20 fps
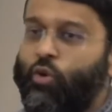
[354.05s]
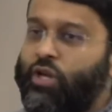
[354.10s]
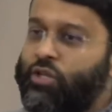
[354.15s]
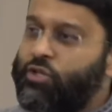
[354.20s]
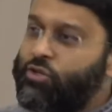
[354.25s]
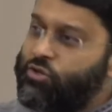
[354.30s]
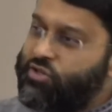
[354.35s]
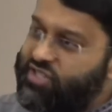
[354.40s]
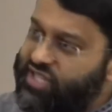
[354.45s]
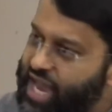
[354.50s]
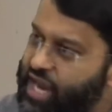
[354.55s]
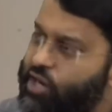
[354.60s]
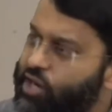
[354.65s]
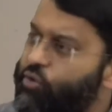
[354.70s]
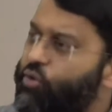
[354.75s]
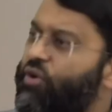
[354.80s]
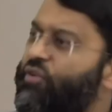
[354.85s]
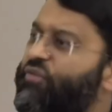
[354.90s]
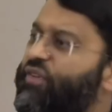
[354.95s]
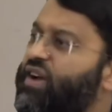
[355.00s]
When you
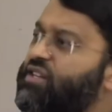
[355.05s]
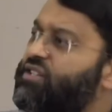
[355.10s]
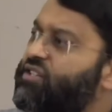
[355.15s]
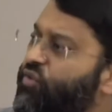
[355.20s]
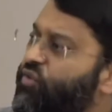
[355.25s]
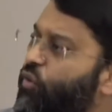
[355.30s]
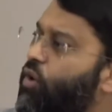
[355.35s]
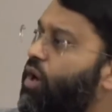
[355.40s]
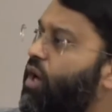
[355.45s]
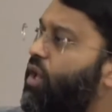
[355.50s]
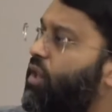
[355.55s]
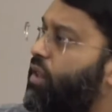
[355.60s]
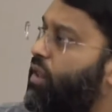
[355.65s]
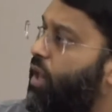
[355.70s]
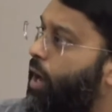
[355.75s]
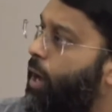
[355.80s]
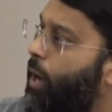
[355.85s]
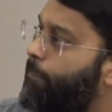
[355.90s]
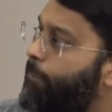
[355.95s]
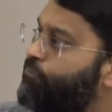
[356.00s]
sacrifice for
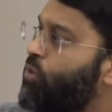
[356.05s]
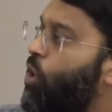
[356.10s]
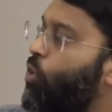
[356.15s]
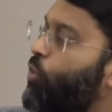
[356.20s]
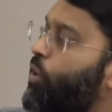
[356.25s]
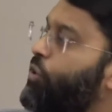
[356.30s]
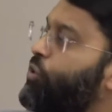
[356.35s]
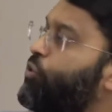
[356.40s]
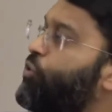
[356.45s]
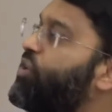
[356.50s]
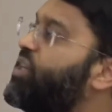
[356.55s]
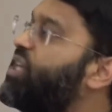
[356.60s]
Allah, when